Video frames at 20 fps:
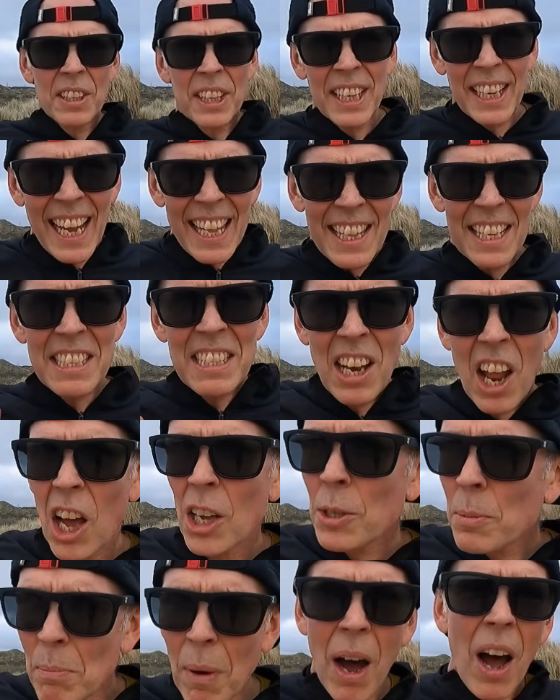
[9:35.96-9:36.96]
so I'm gonna get this
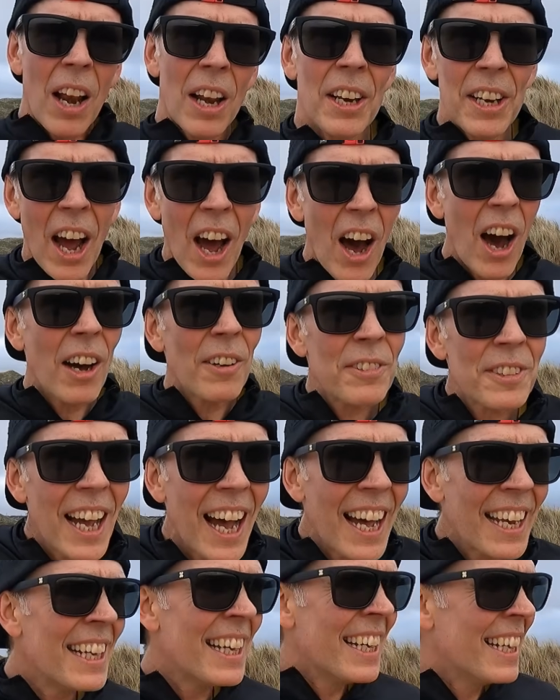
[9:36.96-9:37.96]
last 1.5 miles
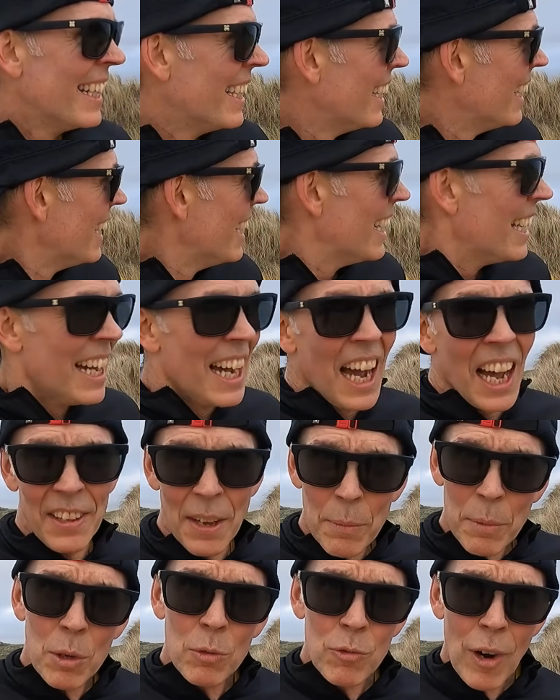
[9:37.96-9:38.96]
done
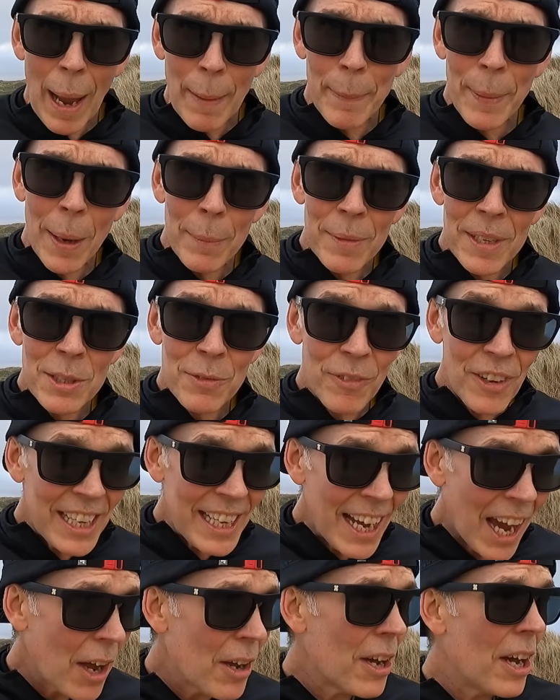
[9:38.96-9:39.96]
and then we'll wrap up this
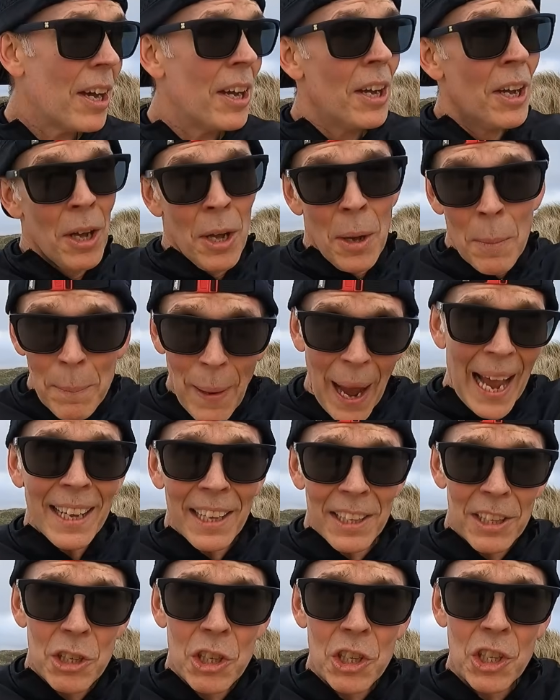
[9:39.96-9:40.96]
video
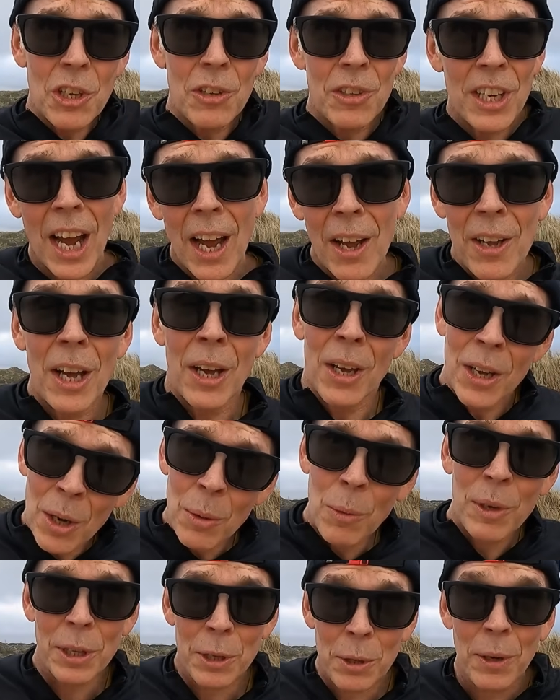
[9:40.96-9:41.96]
back at the studio
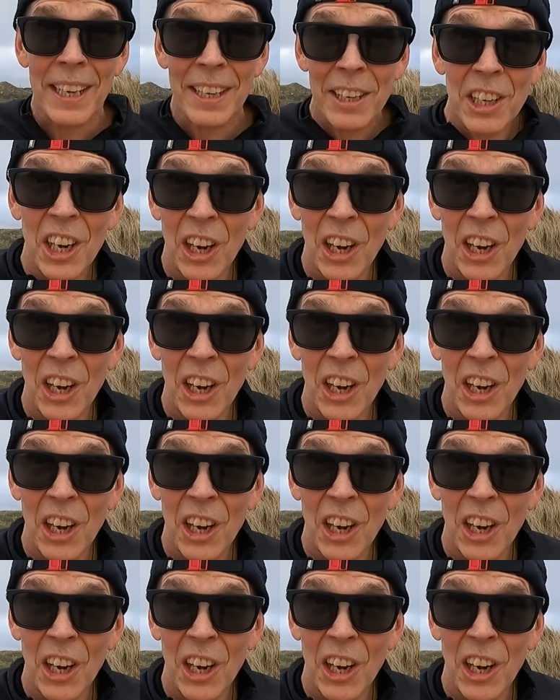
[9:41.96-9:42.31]
with a quick